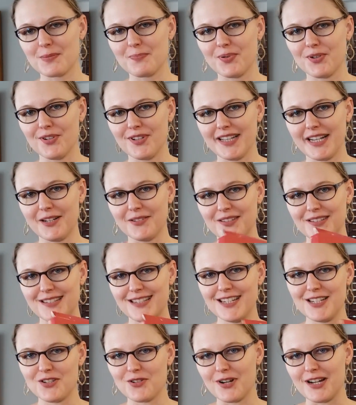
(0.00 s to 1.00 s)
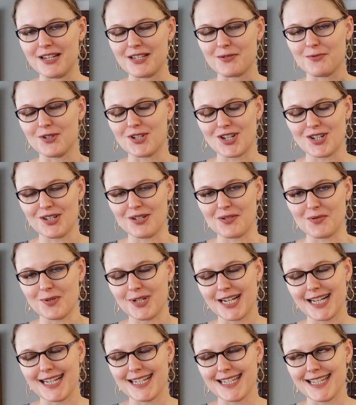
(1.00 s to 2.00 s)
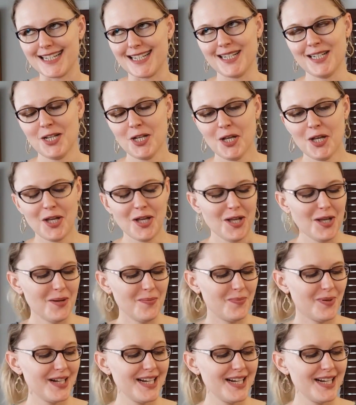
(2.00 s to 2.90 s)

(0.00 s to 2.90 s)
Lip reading: pull out the tea trays, which is what I did. But